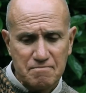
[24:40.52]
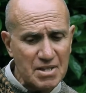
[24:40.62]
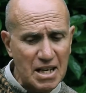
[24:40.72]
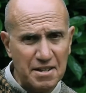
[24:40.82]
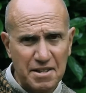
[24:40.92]

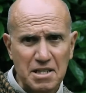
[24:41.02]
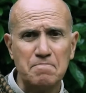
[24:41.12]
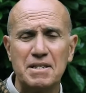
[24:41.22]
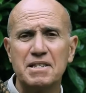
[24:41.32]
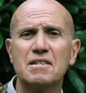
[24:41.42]
And in this
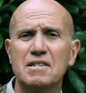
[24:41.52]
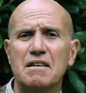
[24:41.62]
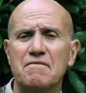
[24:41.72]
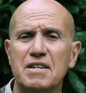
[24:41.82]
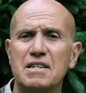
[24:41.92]
particular
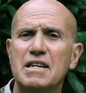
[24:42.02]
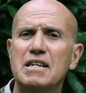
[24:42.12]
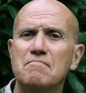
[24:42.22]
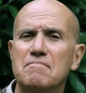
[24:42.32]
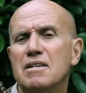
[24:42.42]
cafe
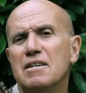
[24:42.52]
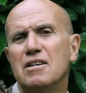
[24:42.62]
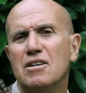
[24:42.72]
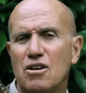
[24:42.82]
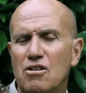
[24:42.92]
came
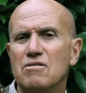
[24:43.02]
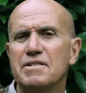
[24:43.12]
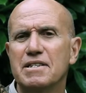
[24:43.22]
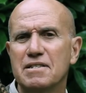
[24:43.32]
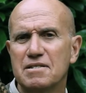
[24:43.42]
all
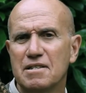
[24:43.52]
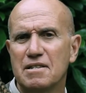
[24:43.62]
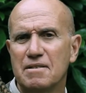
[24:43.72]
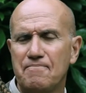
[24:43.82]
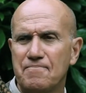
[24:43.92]
these uh,